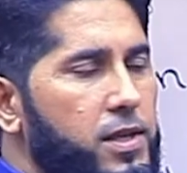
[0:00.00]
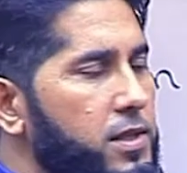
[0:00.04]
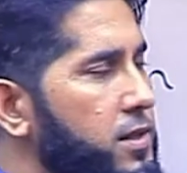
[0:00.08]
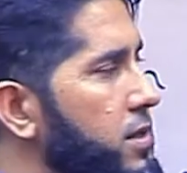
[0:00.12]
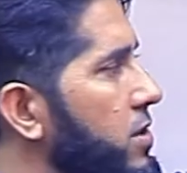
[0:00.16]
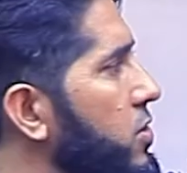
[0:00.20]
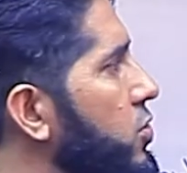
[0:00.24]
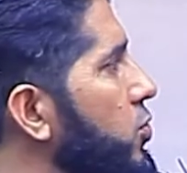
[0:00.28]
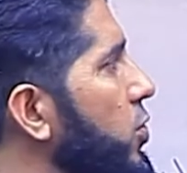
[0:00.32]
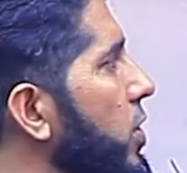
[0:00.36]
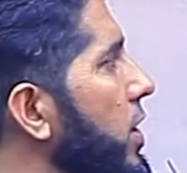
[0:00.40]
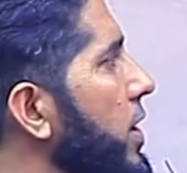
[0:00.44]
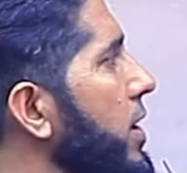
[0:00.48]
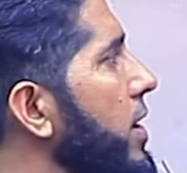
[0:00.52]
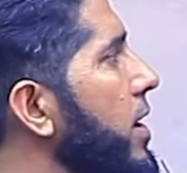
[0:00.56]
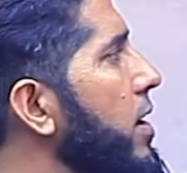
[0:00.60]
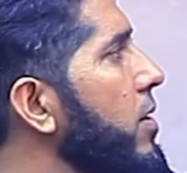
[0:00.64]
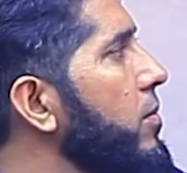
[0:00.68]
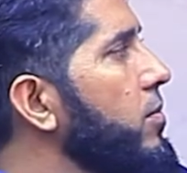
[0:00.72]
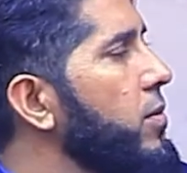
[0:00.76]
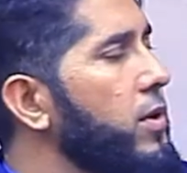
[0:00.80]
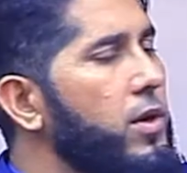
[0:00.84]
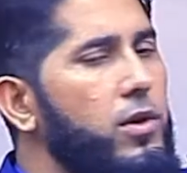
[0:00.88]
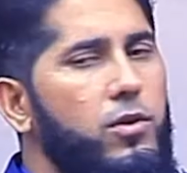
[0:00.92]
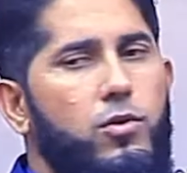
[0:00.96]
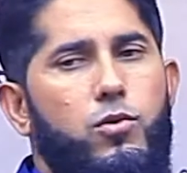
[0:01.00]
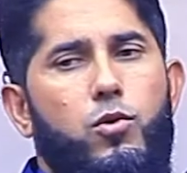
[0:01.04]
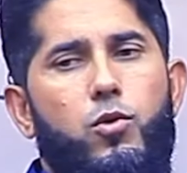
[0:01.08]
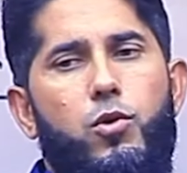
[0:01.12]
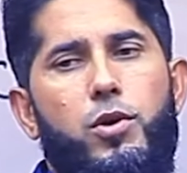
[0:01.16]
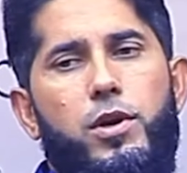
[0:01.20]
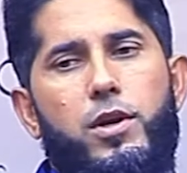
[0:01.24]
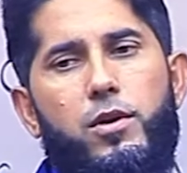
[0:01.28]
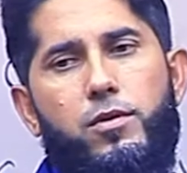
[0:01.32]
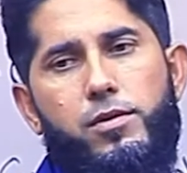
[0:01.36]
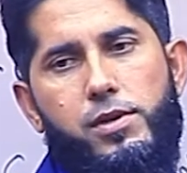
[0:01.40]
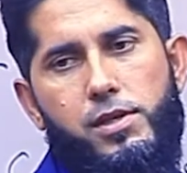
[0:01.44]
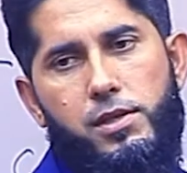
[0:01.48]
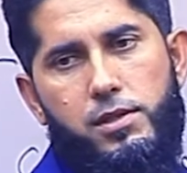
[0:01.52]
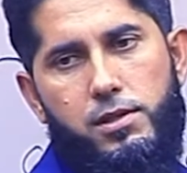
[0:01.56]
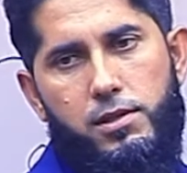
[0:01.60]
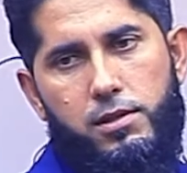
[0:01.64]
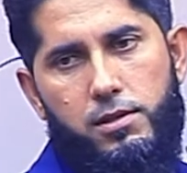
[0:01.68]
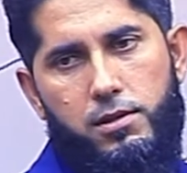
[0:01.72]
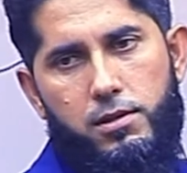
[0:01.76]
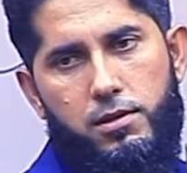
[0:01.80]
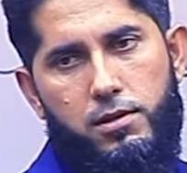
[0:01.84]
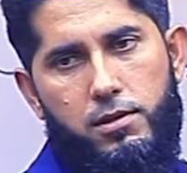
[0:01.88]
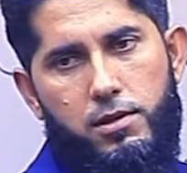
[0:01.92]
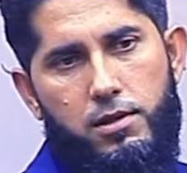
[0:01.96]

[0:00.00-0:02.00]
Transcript: passage will not be coherent.